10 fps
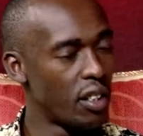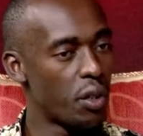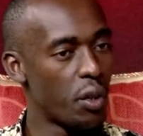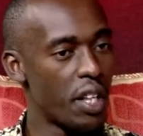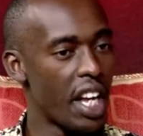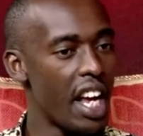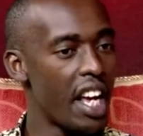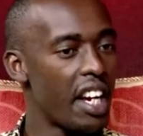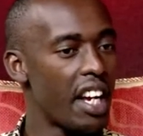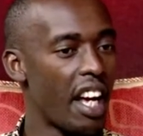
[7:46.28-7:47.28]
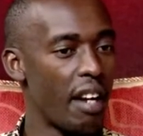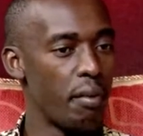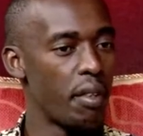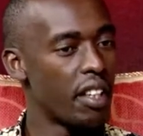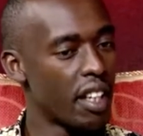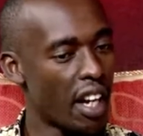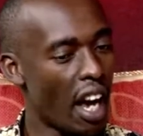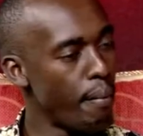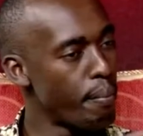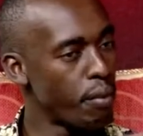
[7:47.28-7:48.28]
So the hearing can
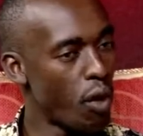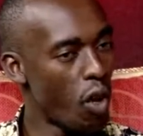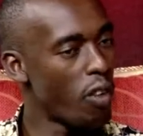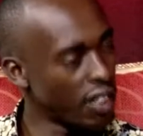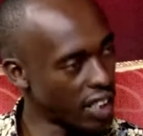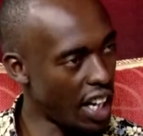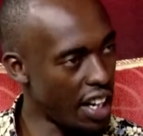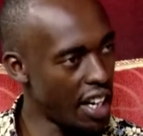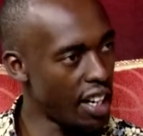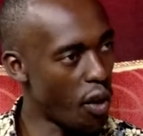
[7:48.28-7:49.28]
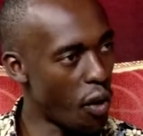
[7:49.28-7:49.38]
come all of a sudden,